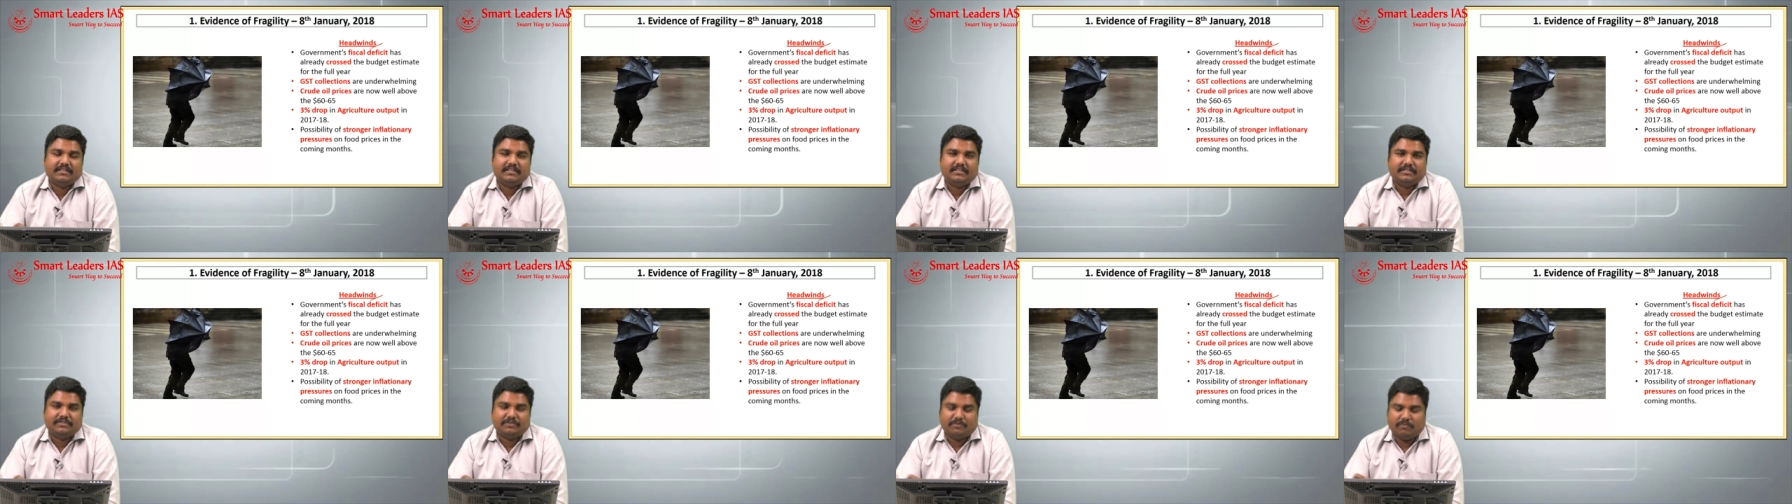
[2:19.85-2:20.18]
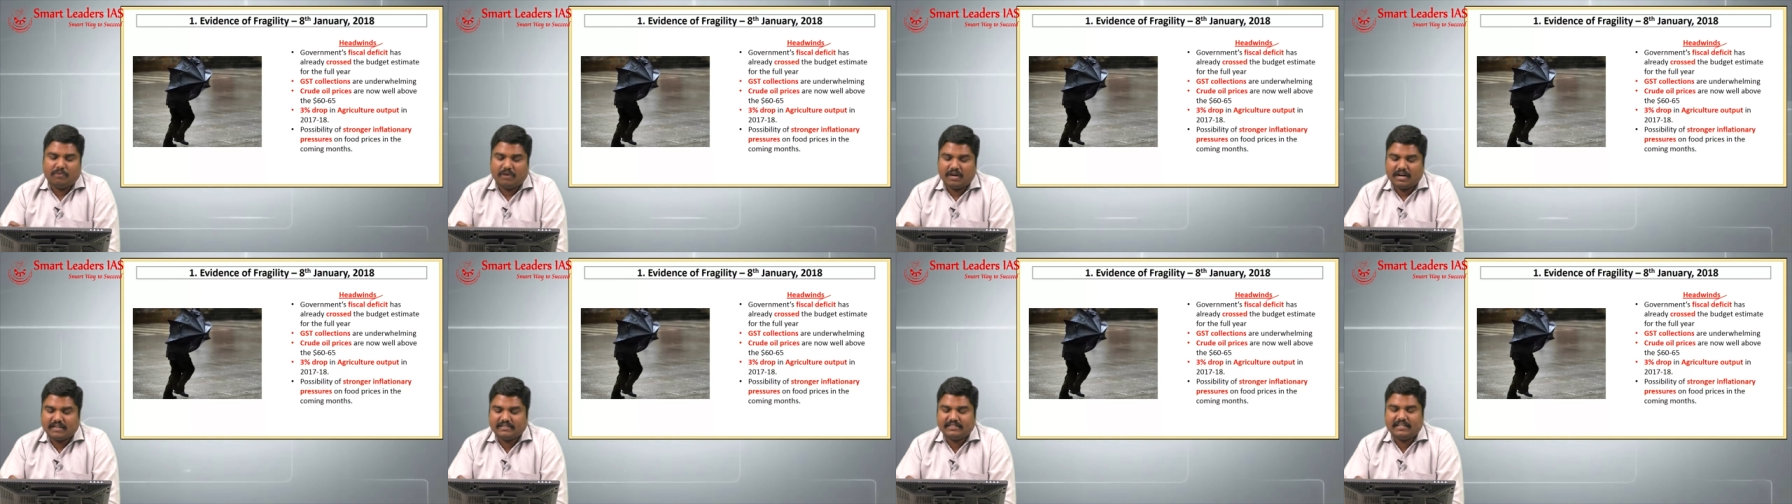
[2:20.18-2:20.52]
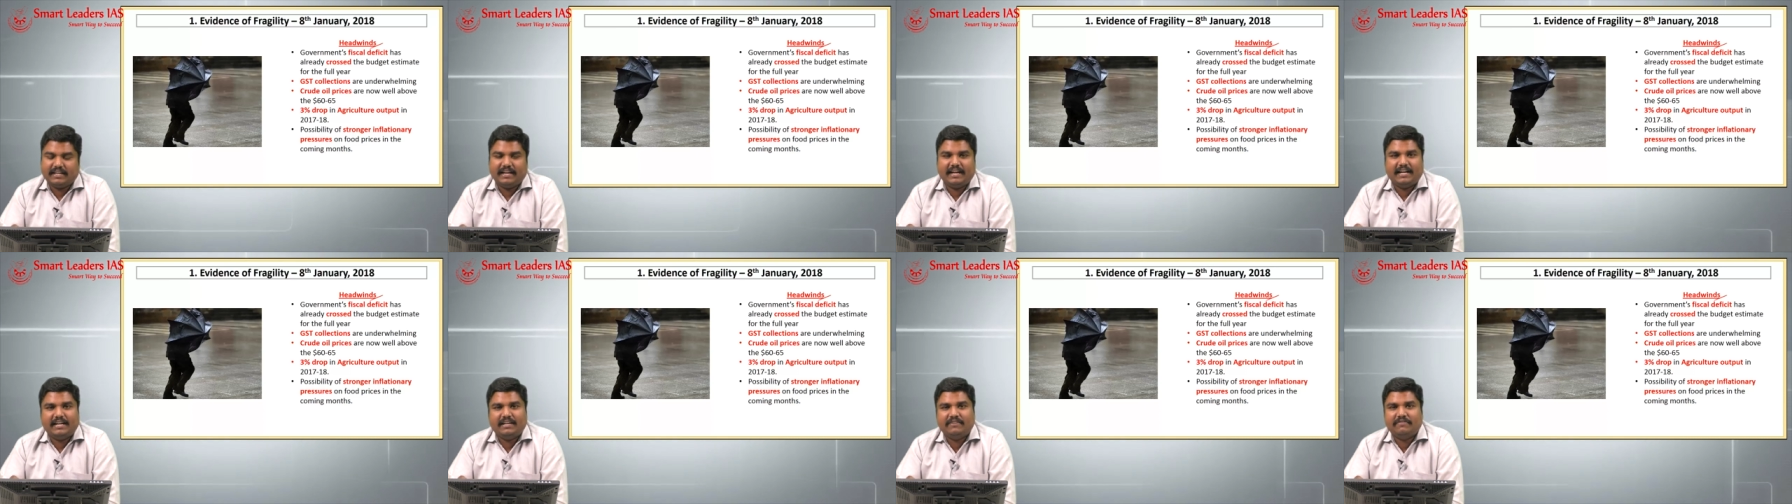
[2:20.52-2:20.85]
So, what is a
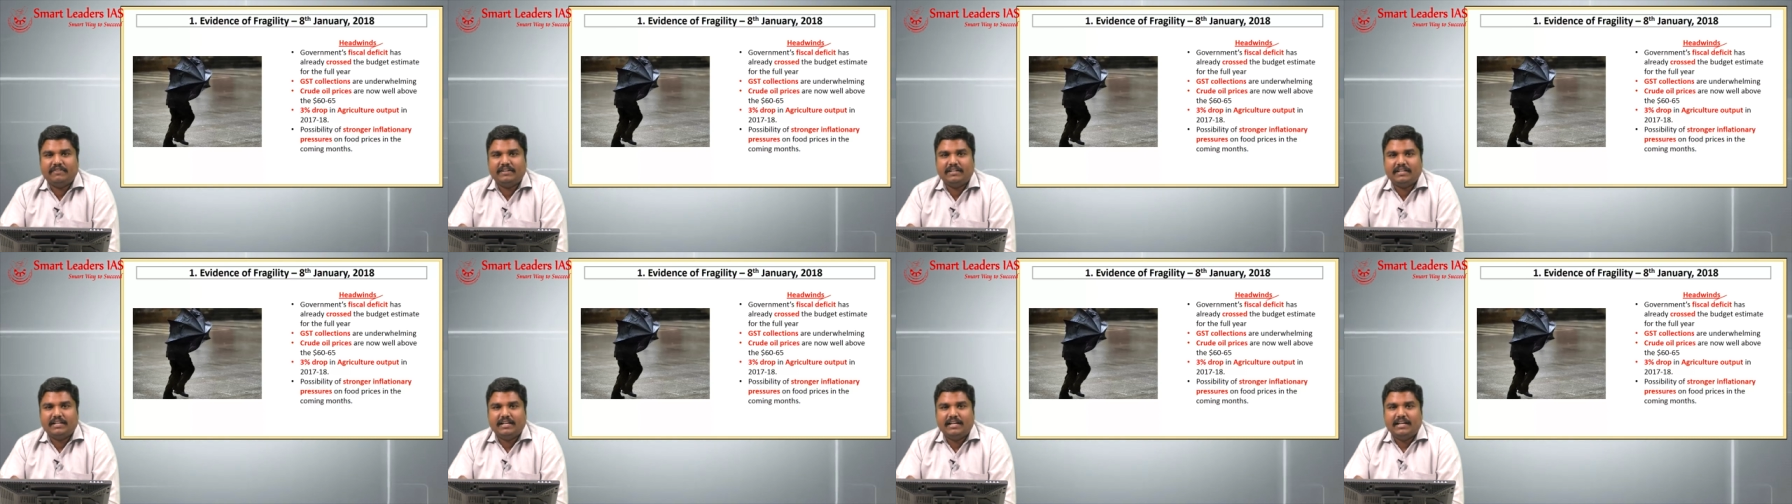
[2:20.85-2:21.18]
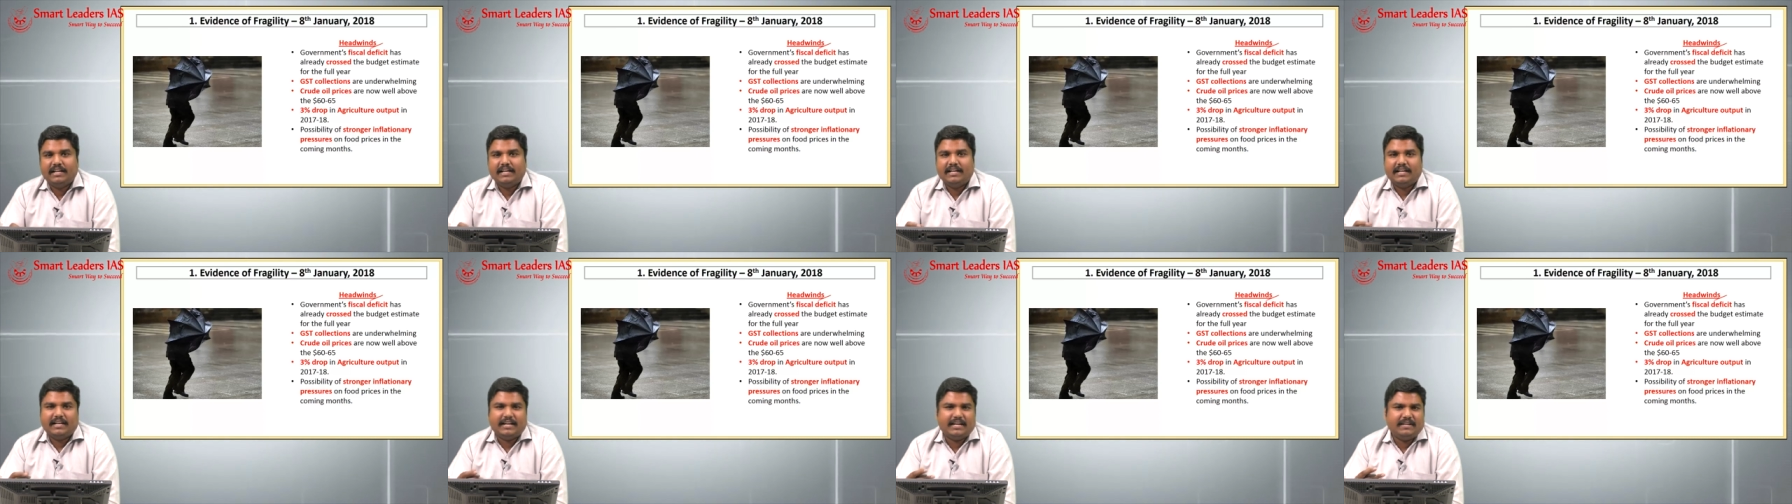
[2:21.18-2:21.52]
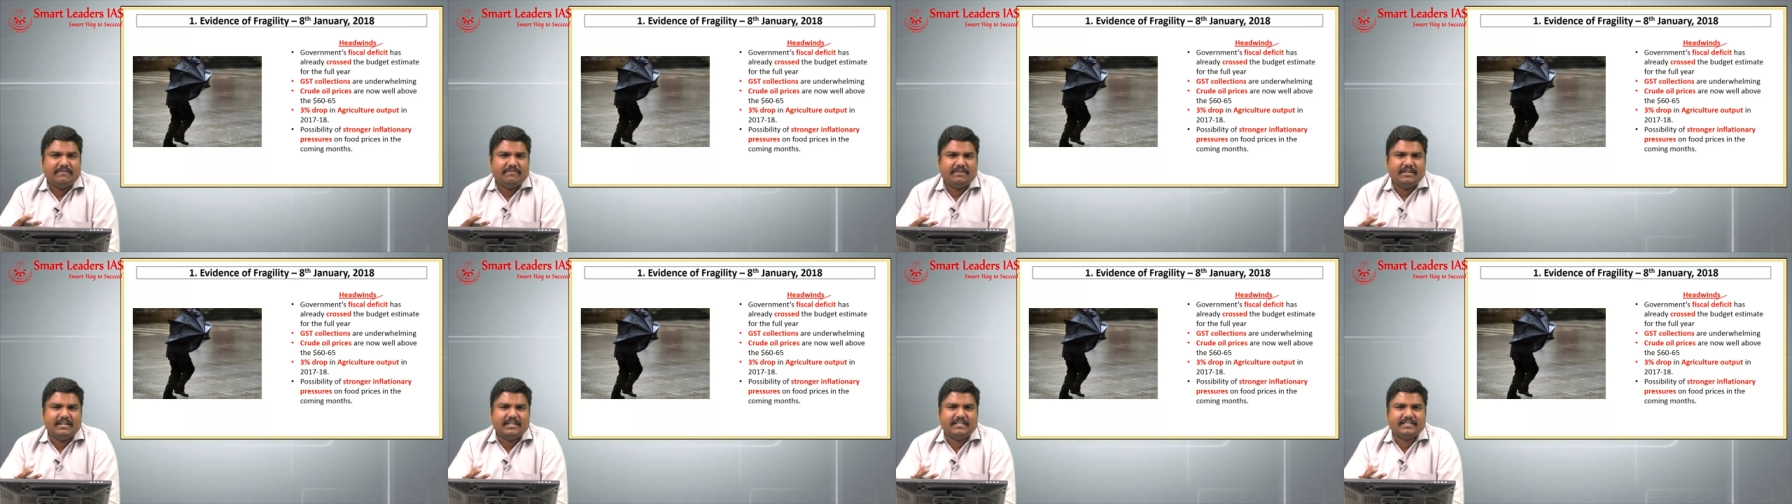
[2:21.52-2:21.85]
headwind? Headwind